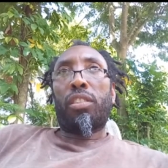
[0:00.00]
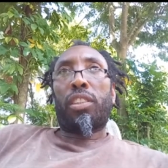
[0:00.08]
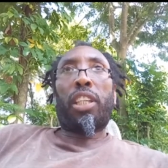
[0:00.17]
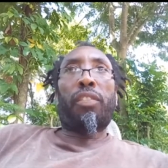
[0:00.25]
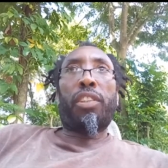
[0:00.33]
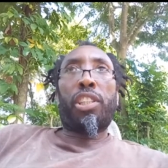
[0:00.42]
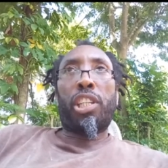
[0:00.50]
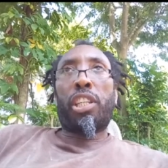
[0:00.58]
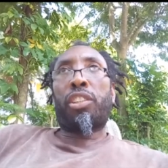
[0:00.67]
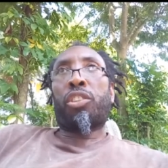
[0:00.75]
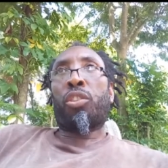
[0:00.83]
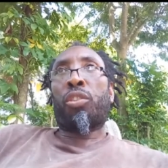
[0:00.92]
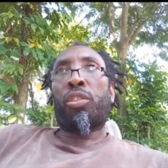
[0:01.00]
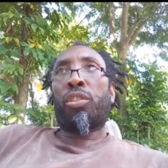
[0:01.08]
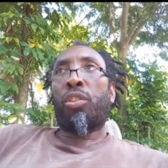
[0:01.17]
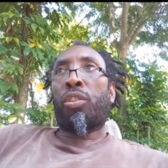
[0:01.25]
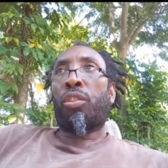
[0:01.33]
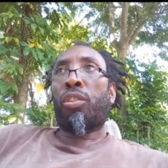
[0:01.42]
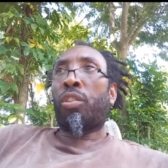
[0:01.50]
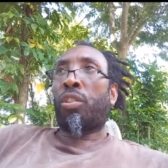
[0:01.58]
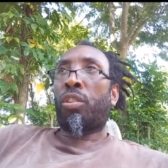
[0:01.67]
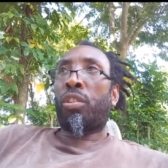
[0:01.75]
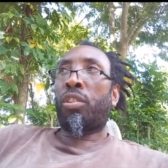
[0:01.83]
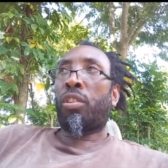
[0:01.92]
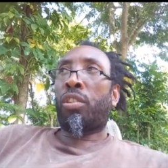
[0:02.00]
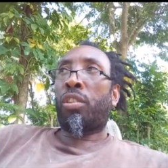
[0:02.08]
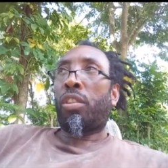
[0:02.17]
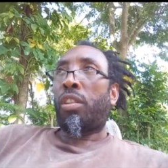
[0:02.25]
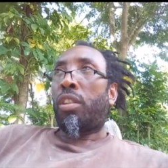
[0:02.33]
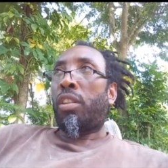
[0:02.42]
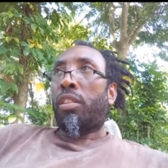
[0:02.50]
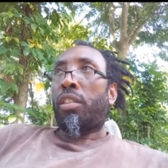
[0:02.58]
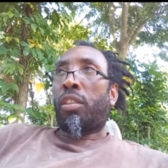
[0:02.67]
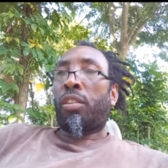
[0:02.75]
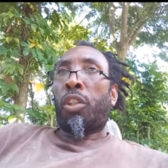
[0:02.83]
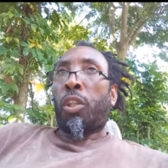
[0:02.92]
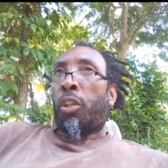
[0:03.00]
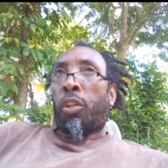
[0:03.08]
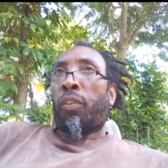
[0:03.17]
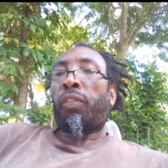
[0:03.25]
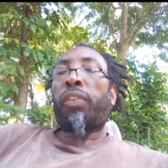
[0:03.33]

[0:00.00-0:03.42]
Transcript: See if it change your your your your your your